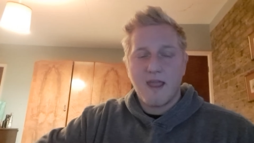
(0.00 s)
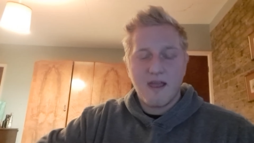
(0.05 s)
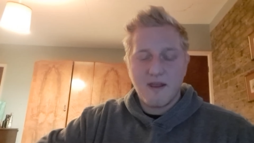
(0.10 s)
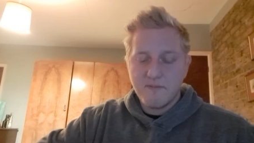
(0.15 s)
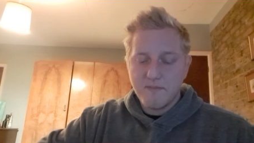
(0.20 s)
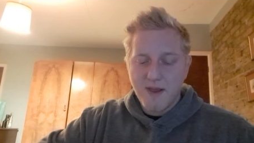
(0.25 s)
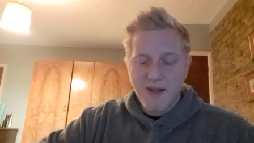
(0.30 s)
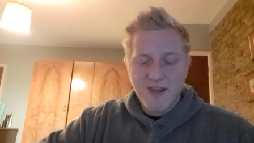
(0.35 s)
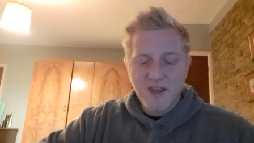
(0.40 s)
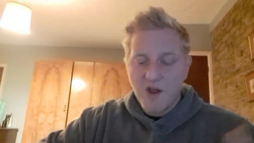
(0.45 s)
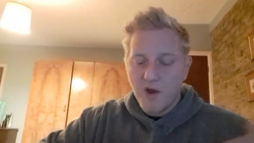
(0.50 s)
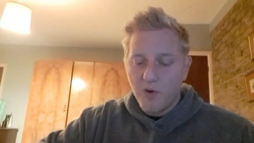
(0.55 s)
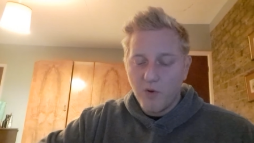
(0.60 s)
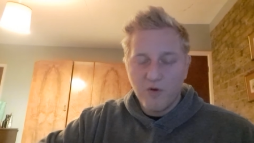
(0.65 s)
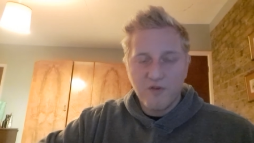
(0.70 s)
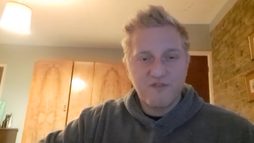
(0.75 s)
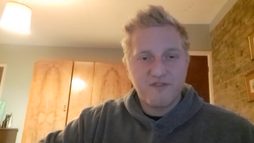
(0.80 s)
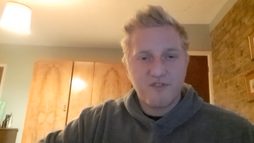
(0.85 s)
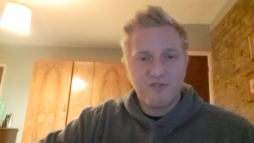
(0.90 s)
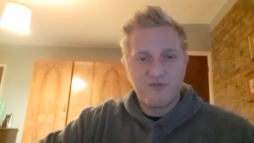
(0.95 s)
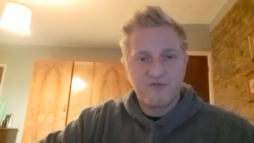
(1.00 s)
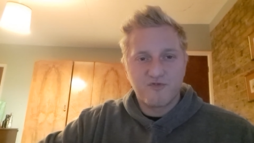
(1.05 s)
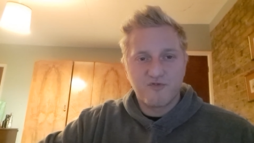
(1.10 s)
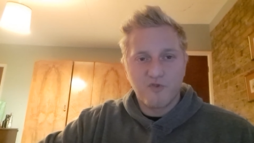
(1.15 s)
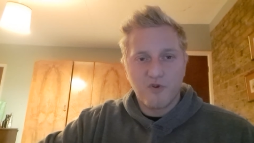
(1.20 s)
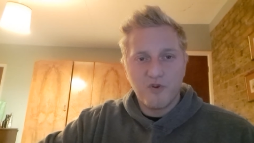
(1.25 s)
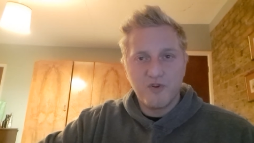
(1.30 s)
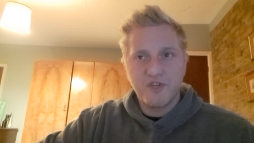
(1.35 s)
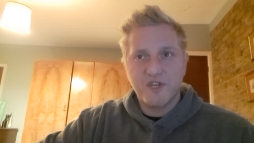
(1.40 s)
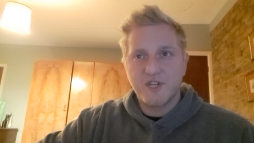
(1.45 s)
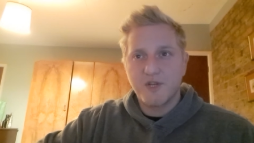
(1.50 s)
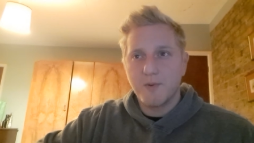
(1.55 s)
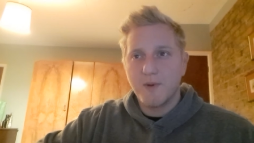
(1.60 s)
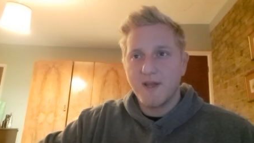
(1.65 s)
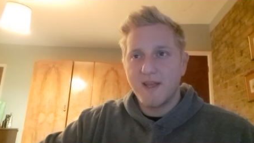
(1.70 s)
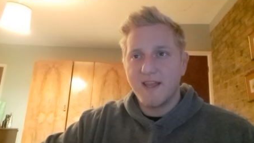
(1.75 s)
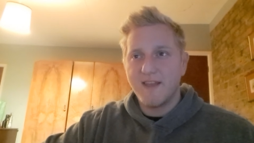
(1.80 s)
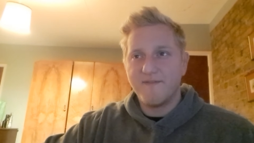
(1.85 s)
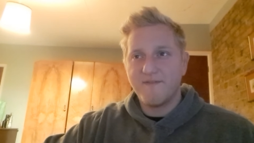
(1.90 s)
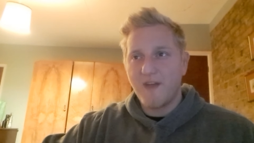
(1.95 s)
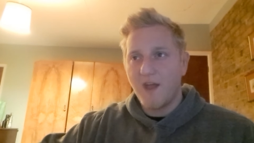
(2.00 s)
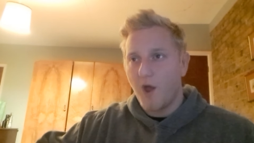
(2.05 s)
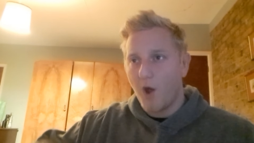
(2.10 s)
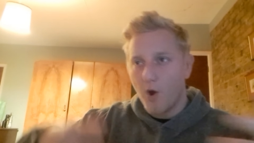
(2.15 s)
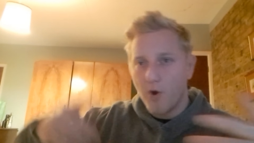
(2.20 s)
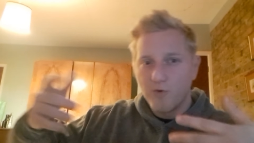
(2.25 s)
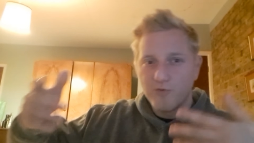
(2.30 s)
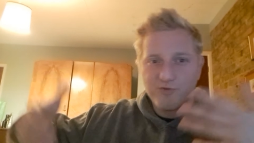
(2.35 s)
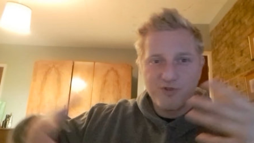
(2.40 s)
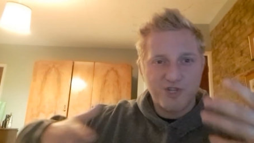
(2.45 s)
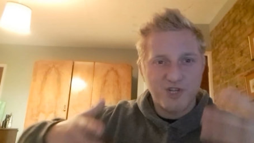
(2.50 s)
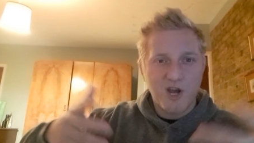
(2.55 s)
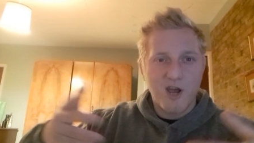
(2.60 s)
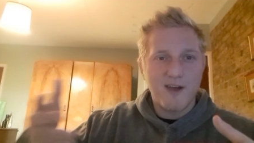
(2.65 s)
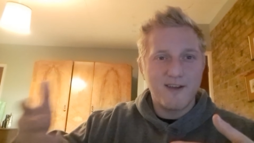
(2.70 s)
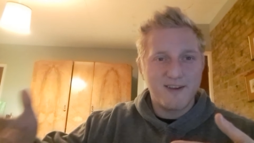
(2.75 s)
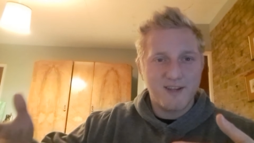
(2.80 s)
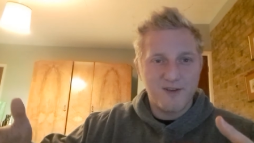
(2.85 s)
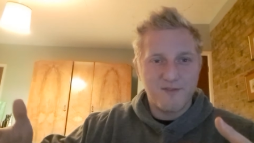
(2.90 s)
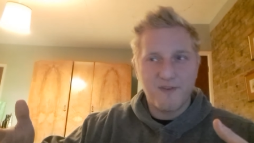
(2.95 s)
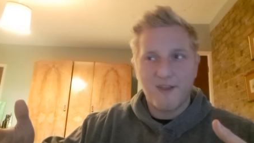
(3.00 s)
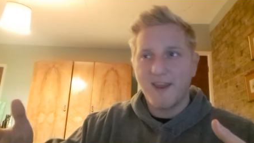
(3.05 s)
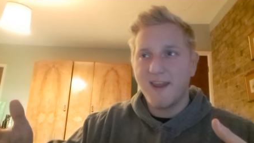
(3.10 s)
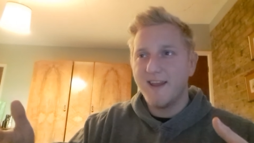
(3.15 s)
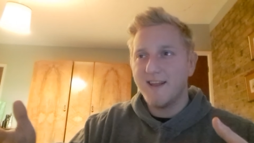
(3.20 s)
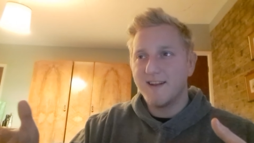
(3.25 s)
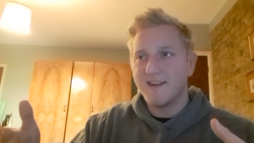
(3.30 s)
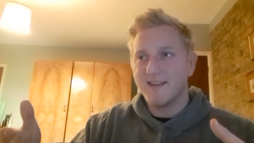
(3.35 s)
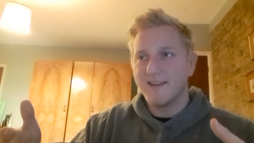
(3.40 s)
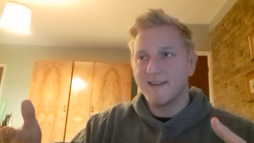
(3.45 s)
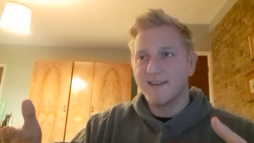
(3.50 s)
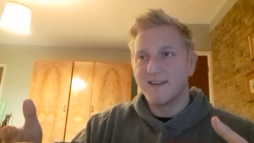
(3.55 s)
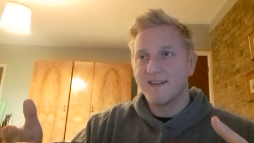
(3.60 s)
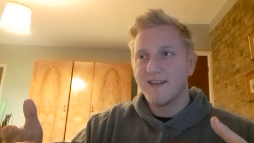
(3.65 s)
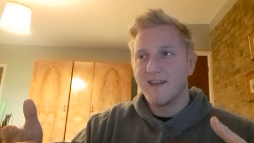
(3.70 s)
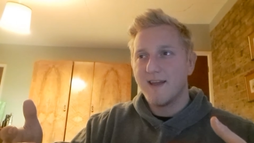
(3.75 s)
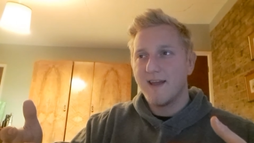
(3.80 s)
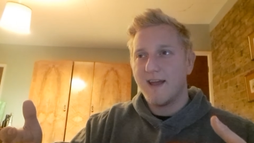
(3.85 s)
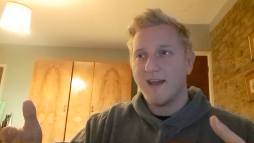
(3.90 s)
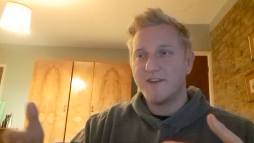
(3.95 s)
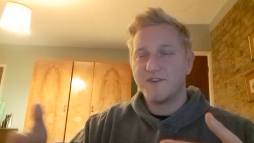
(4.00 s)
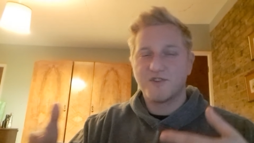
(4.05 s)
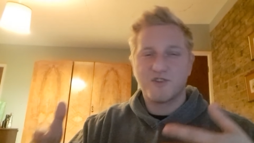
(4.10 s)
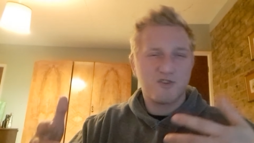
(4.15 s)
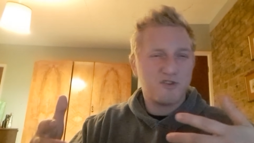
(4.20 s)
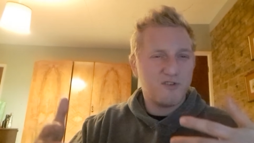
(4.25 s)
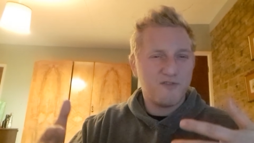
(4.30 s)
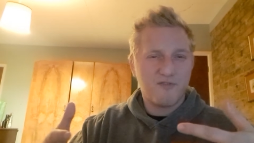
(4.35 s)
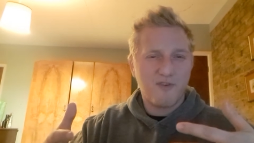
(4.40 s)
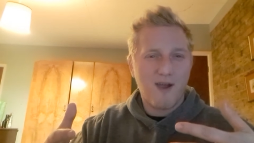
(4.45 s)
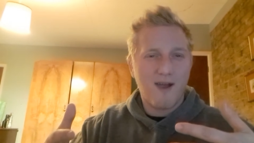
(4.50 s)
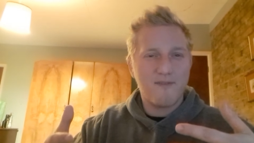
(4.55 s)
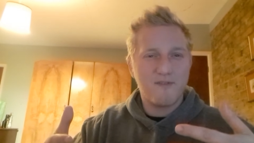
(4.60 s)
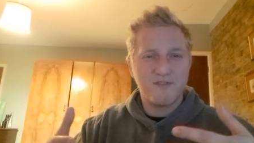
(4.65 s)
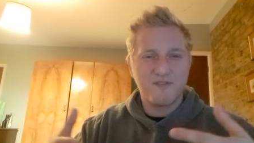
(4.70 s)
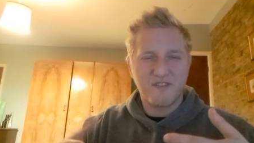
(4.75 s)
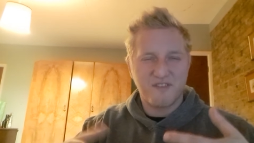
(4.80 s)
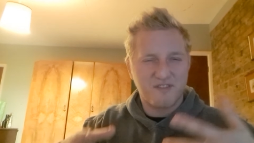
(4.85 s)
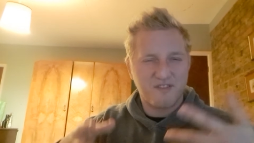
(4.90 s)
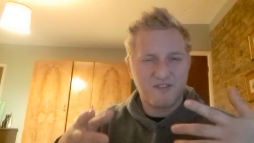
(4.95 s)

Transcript: And many are also drawn to it in their own journey of healing. And sure, for others it's